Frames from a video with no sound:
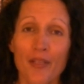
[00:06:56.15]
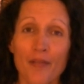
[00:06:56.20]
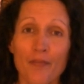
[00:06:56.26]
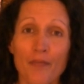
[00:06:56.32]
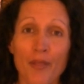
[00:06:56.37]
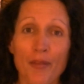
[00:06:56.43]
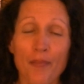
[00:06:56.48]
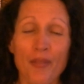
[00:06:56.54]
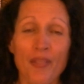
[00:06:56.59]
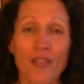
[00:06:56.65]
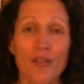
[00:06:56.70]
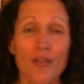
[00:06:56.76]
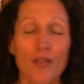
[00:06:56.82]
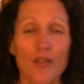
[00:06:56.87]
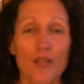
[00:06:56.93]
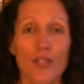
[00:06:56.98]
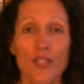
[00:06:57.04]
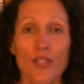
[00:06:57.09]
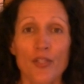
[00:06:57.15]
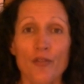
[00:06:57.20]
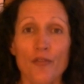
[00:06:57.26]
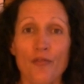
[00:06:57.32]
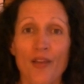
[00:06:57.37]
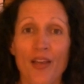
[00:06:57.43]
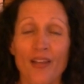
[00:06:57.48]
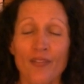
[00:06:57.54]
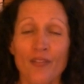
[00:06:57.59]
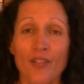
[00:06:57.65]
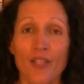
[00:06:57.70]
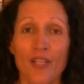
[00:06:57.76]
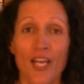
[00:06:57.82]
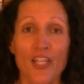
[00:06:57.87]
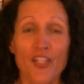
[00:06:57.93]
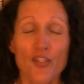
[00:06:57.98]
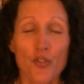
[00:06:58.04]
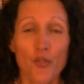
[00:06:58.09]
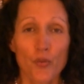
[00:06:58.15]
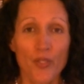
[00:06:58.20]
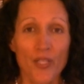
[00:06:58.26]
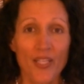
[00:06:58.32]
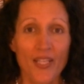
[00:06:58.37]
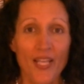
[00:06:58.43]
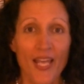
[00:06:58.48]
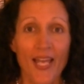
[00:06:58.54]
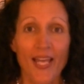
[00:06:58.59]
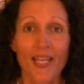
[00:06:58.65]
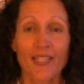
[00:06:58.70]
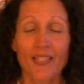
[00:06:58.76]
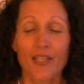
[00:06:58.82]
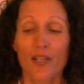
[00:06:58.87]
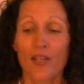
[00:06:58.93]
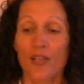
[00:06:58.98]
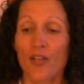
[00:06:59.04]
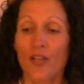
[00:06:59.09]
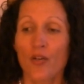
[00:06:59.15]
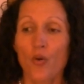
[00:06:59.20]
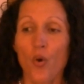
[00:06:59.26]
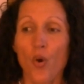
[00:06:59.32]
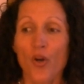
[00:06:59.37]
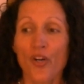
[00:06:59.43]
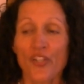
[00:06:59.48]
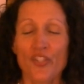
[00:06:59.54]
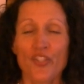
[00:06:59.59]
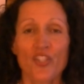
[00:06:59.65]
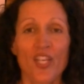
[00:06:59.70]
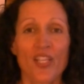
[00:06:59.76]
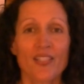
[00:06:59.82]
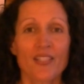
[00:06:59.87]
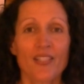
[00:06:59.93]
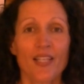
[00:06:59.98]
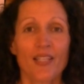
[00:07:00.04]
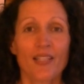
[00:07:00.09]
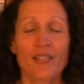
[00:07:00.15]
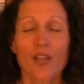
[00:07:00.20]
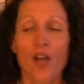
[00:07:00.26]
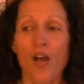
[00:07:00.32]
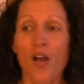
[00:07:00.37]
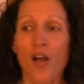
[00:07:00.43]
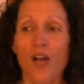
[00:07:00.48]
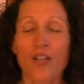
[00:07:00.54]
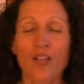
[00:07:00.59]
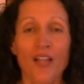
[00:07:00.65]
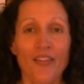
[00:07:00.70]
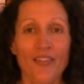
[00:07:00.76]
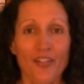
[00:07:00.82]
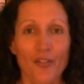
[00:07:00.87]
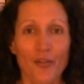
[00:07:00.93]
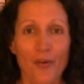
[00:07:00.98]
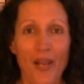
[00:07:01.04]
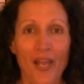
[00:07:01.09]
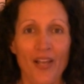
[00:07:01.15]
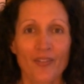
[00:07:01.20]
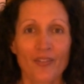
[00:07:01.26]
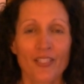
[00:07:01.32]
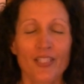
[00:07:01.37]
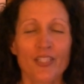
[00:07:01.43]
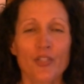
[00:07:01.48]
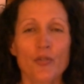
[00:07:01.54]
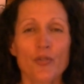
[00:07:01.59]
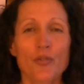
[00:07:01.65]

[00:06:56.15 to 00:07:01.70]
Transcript: Maybe you found a tree that had horse chestnuts all on the ground and you